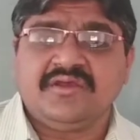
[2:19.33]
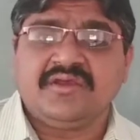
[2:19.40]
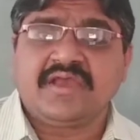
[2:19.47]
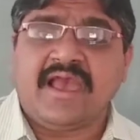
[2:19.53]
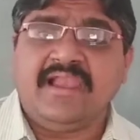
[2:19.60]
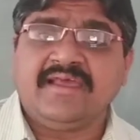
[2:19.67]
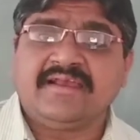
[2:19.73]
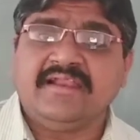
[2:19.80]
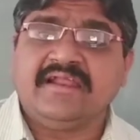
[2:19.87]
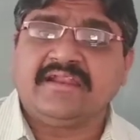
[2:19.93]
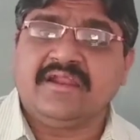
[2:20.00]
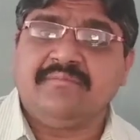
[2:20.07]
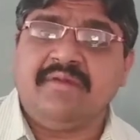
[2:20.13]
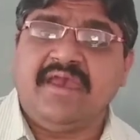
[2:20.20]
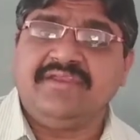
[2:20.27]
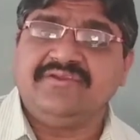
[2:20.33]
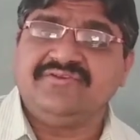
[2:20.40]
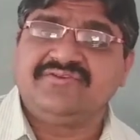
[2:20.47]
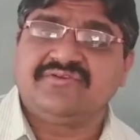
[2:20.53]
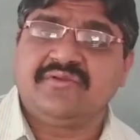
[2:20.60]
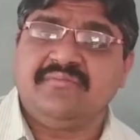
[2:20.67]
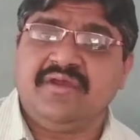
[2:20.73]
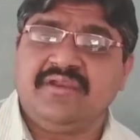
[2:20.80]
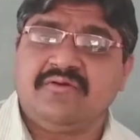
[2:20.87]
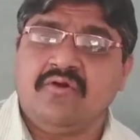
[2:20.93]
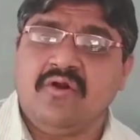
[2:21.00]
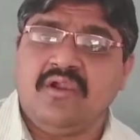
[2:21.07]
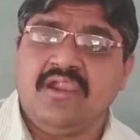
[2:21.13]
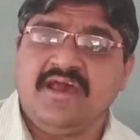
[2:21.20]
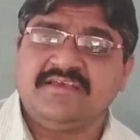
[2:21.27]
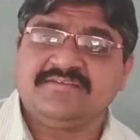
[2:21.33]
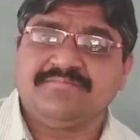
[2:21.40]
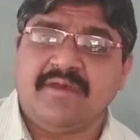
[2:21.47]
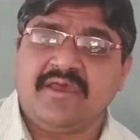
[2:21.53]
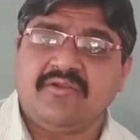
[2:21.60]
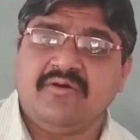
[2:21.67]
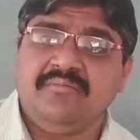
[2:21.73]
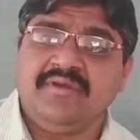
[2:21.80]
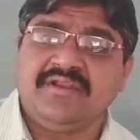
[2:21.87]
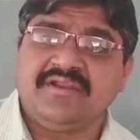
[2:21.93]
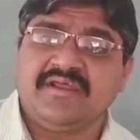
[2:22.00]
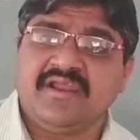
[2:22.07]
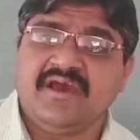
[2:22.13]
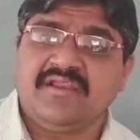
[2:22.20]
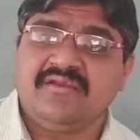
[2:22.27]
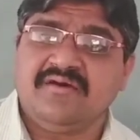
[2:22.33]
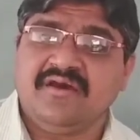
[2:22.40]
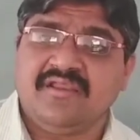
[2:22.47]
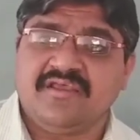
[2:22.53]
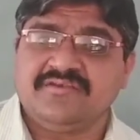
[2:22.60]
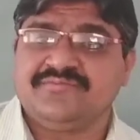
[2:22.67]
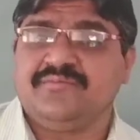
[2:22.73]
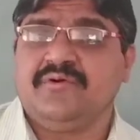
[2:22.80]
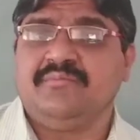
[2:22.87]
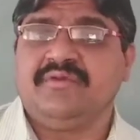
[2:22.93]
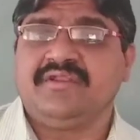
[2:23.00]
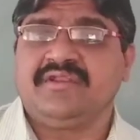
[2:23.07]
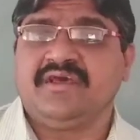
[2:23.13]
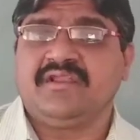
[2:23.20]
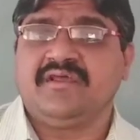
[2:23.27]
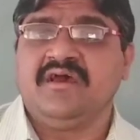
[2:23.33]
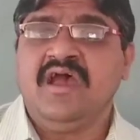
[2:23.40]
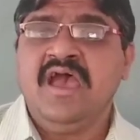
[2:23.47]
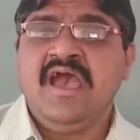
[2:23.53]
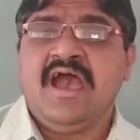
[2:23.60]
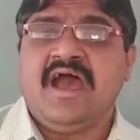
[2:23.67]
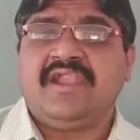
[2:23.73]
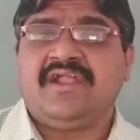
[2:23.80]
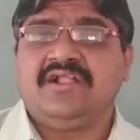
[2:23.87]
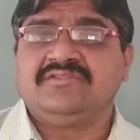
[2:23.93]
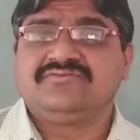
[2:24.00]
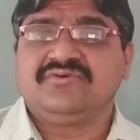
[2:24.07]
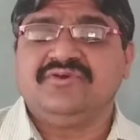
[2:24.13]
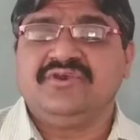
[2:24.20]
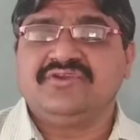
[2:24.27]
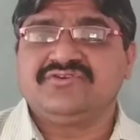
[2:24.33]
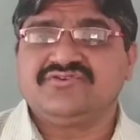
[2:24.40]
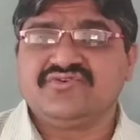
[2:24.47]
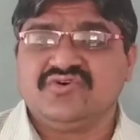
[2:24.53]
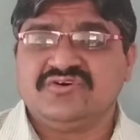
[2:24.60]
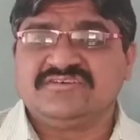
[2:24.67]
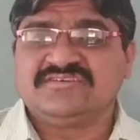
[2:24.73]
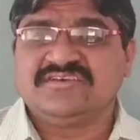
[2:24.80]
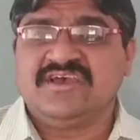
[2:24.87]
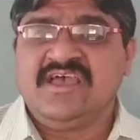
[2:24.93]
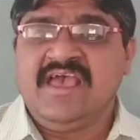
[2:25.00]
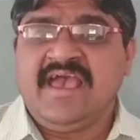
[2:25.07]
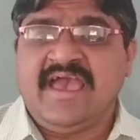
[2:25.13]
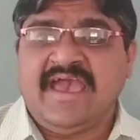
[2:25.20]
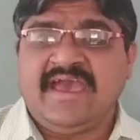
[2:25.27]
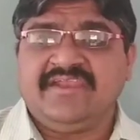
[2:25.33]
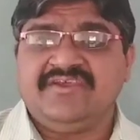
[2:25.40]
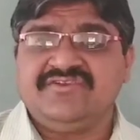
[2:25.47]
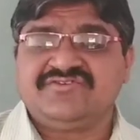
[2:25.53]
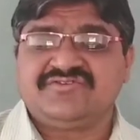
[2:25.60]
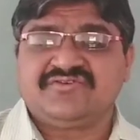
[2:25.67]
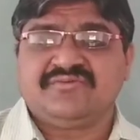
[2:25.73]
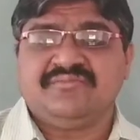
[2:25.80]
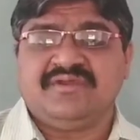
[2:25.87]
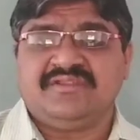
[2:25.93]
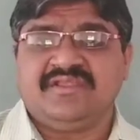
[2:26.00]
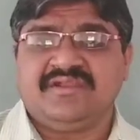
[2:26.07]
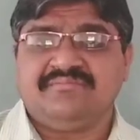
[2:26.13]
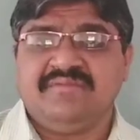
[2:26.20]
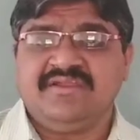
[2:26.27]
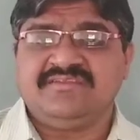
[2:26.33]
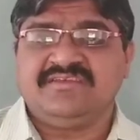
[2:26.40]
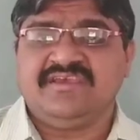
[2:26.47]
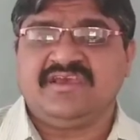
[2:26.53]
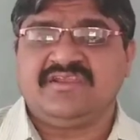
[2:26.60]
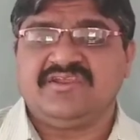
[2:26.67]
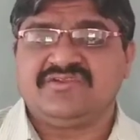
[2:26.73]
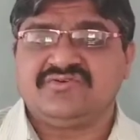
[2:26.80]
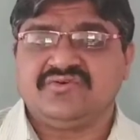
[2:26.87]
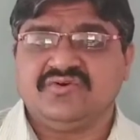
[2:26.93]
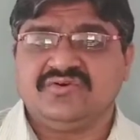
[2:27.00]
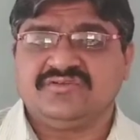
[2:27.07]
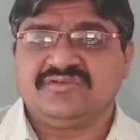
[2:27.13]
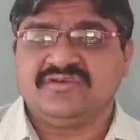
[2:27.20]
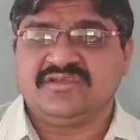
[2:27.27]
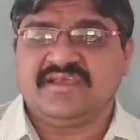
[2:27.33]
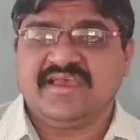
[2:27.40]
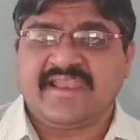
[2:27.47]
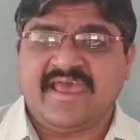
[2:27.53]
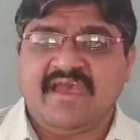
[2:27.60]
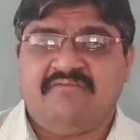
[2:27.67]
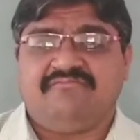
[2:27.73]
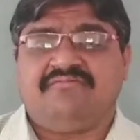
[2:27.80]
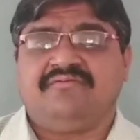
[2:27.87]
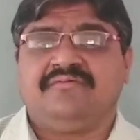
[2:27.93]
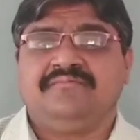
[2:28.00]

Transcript: calculated by an instrument called as spirometer or respirometer, and also it shows an instrument, that means here it shows a graph.